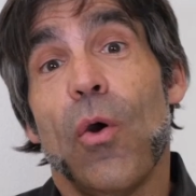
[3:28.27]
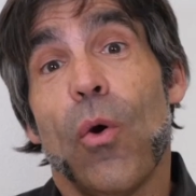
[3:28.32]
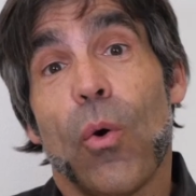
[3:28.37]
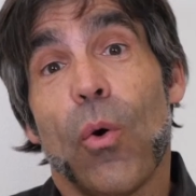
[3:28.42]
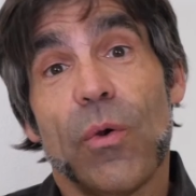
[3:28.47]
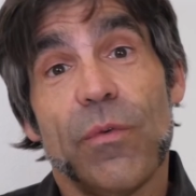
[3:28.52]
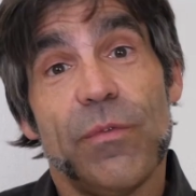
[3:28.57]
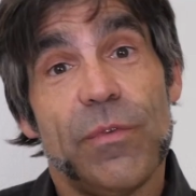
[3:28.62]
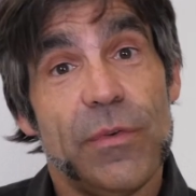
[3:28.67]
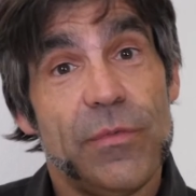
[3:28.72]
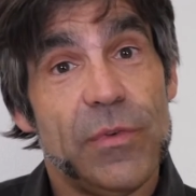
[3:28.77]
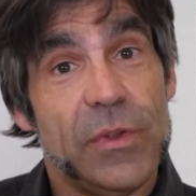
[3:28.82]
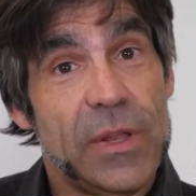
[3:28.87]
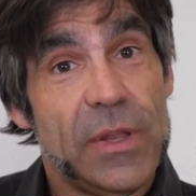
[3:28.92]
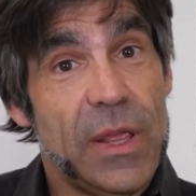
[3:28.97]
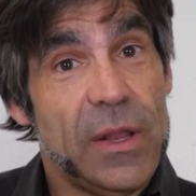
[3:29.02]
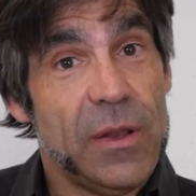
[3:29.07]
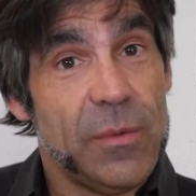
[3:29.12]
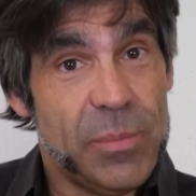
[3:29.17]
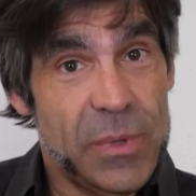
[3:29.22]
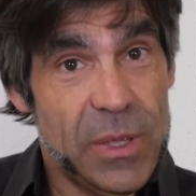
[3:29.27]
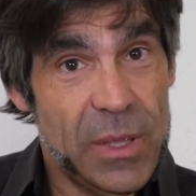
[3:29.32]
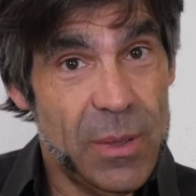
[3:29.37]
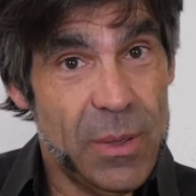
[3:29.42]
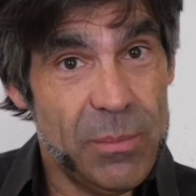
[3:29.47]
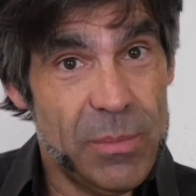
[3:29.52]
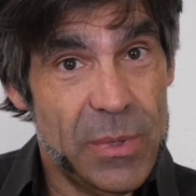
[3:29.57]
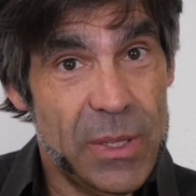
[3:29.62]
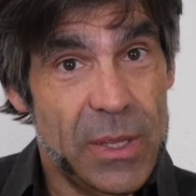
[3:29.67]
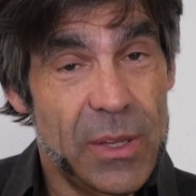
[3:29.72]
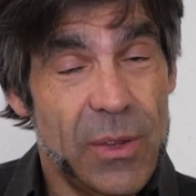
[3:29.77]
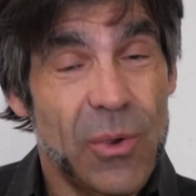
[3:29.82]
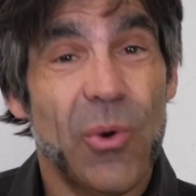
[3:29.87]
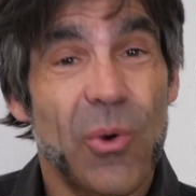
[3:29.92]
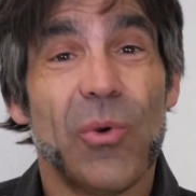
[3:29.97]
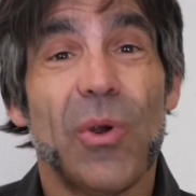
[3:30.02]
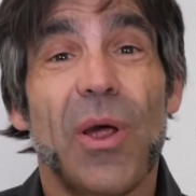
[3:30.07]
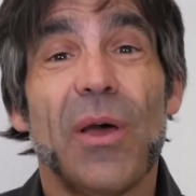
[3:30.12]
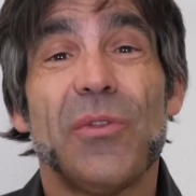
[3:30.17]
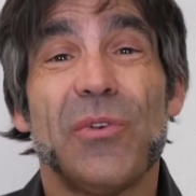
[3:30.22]
or Vividata PMB
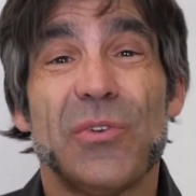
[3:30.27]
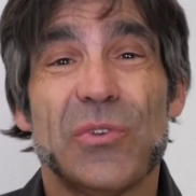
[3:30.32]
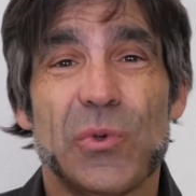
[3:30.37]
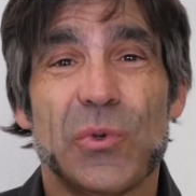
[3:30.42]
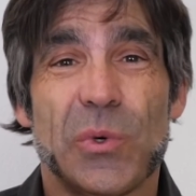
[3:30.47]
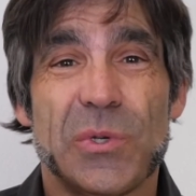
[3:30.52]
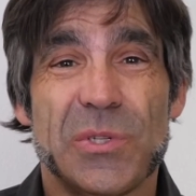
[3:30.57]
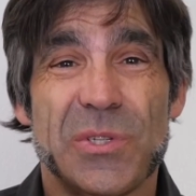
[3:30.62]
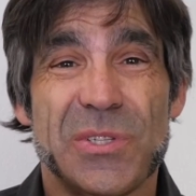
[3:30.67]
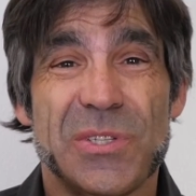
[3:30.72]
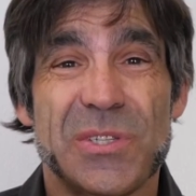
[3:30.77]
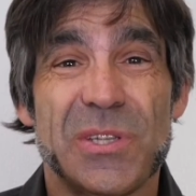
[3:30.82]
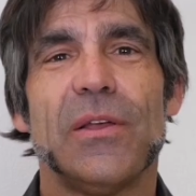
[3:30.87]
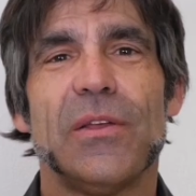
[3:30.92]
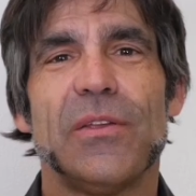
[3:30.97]
or other sources.